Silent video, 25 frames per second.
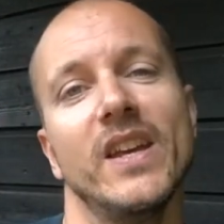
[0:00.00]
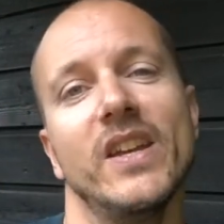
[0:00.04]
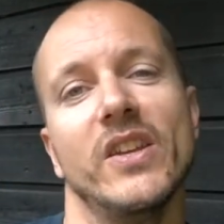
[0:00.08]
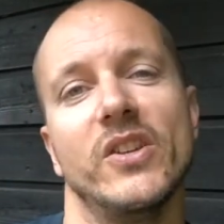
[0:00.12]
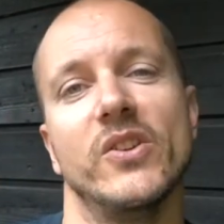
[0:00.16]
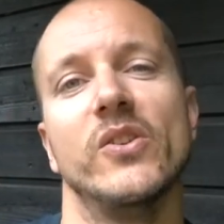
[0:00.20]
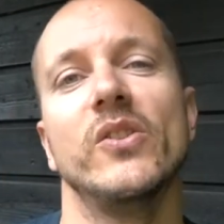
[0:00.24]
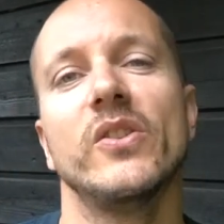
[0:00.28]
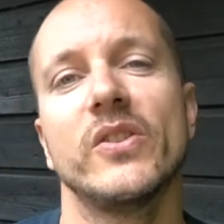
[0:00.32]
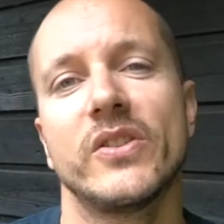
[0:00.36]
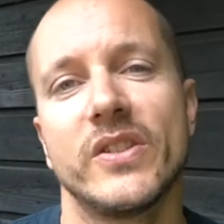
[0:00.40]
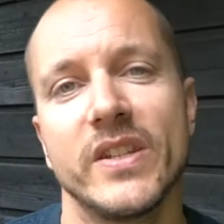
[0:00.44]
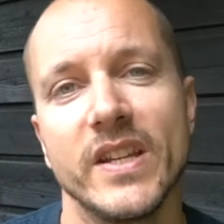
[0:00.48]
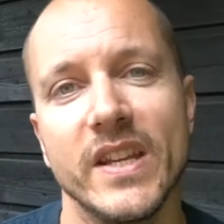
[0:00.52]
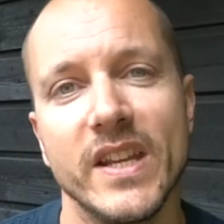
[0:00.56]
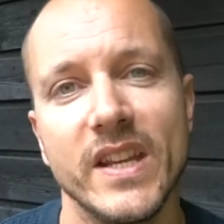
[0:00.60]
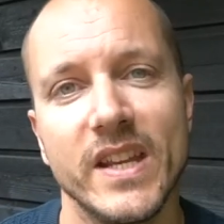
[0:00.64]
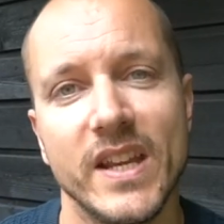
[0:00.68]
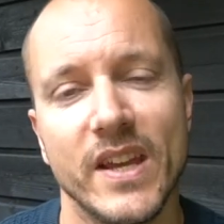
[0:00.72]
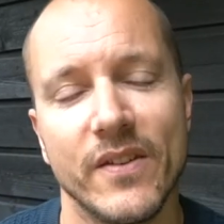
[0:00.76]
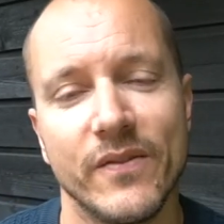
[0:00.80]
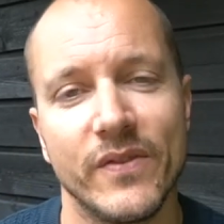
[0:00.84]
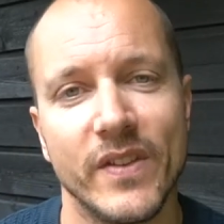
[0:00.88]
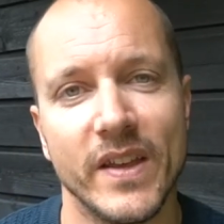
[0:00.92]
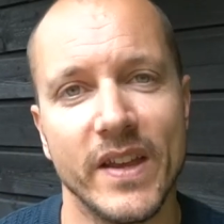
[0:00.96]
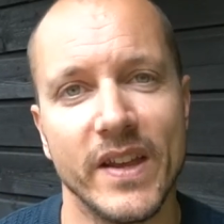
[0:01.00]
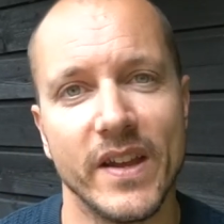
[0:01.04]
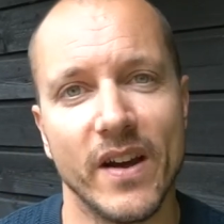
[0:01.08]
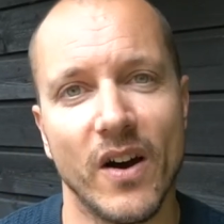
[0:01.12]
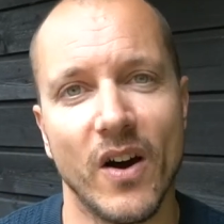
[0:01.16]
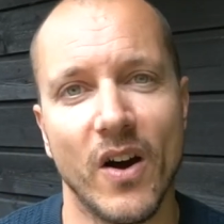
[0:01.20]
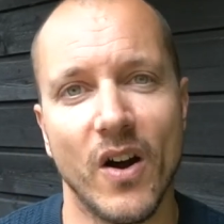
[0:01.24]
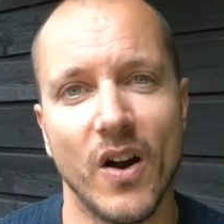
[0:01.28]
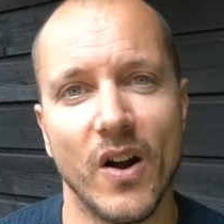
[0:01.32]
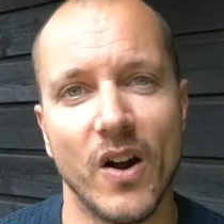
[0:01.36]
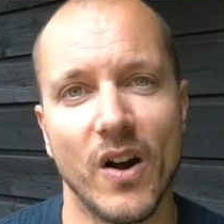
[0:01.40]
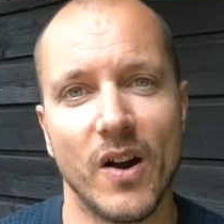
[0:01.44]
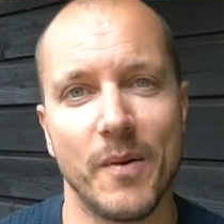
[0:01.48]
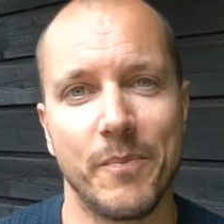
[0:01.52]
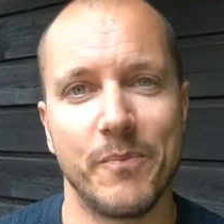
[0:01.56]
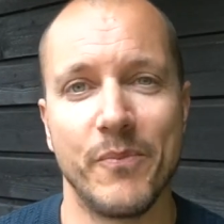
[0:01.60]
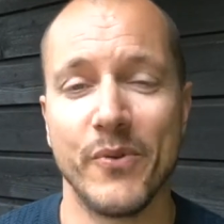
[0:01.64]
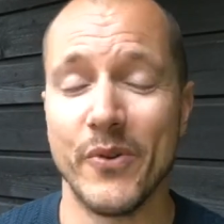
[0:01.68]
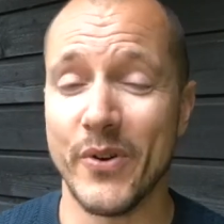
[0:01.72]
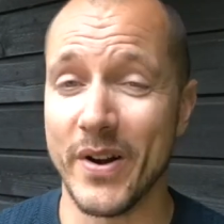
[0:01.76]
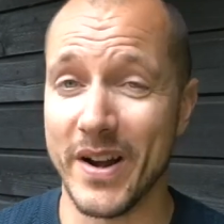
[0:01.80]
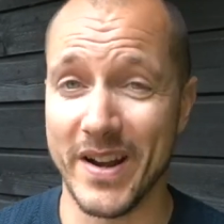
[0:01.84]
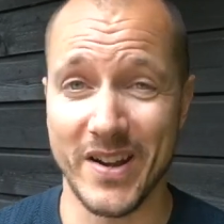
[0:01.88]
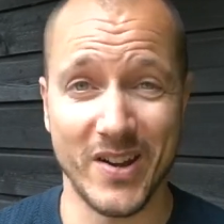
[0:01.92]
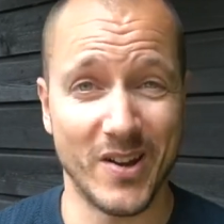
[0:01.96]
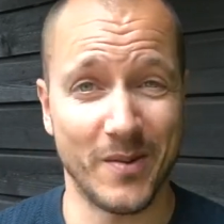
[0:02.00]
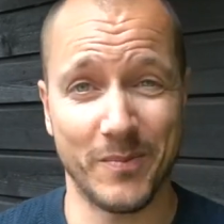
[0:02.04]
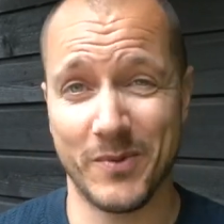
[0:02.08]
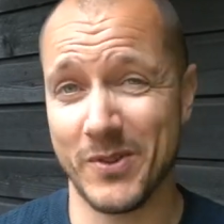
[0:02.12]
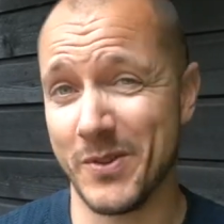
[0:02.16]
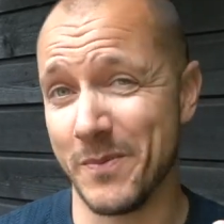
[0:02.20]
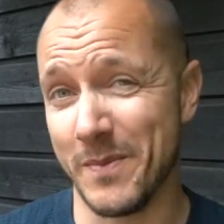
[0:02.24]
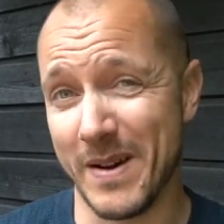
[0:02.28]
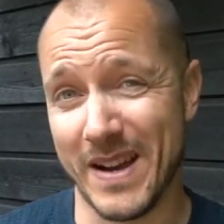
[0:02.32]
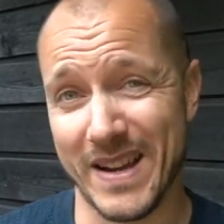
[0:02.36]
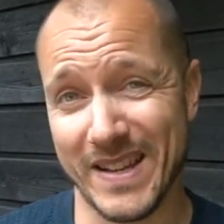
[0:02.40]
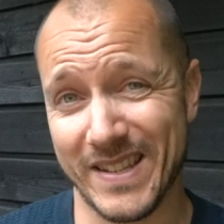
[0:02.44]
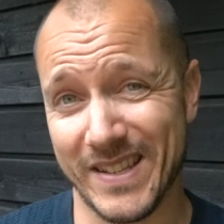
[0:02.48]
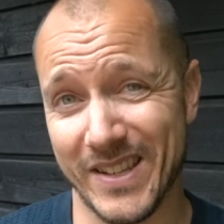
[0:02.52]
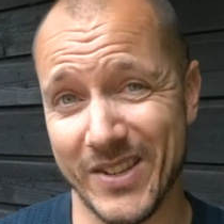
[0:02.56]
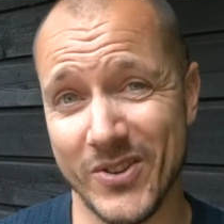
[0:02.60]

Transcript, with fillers: you'll see if they are pretty optimized.